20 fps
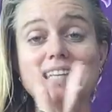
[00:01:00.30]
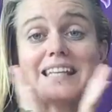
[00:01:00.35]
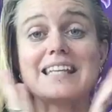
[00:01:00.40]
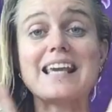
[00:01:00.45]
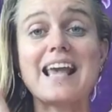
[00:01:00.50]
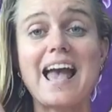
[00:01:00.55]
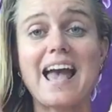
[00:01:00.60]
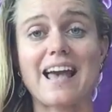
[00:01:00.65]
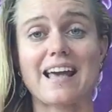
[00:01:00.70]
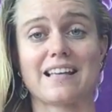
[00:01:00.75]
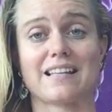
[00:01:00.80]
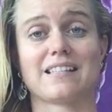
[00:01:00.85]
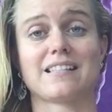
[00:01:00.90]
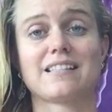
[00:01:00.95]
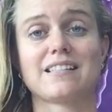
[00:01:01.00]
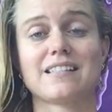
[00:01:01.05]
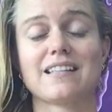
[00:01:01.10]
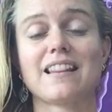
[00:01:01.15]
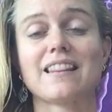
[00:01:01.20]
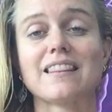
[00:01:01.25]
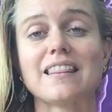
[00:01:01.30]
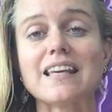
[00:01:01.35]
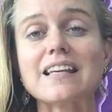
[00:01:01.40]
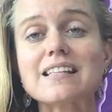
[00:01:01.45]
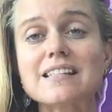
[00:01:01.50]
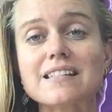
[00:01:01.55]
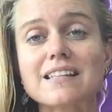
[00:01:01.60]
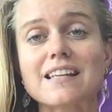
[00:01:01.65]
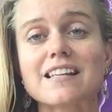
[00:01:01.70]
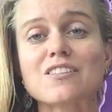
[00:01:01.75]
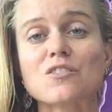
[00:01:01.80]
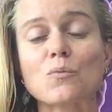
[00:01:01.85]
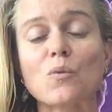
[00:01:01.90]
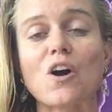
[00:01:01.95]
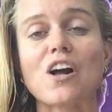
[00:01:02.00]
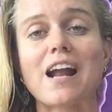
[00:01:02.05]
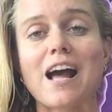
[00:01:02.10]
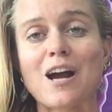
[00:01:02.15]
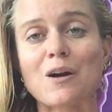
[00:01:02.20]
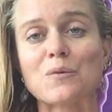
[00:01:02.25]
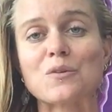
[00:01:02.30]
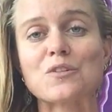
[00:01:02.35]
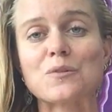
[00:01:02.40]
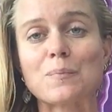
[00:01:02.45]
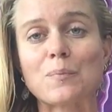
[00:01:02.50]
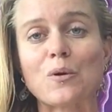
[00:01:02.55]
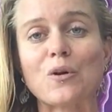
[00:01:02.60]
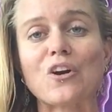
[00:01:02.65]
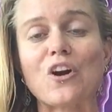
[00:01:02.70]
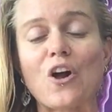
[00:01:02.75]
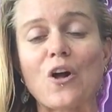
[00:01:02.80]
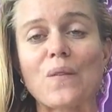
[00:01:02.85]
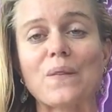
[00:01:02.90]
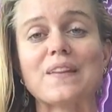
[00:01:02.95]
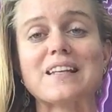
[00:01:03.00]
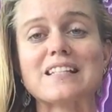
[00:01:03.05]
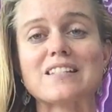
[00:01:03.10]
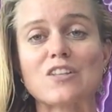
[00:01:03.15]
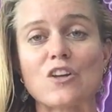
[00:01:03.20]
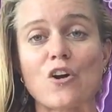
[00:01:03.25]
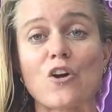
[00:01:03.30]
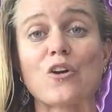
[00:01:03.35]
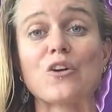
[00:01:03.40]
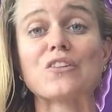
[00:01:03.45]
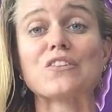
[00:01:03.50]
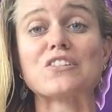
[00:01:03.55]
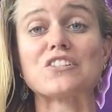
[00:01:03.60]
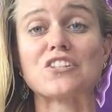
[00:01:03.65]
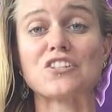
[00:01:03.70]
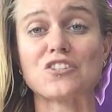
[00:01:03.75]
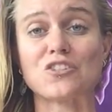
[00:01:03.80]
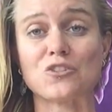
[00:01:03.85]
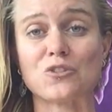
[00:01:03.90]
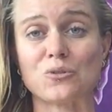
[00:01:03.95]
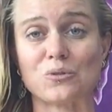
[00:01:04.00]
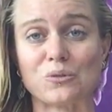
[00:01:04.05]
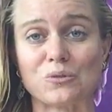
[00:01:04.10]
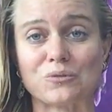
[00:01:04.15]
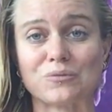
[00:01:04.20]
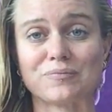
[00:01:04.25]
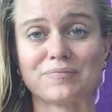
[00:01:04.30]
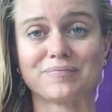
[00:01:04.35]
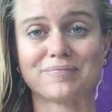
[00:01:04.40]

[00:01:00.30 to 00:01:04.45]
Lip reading: yes, this is what I was put on this earth to do.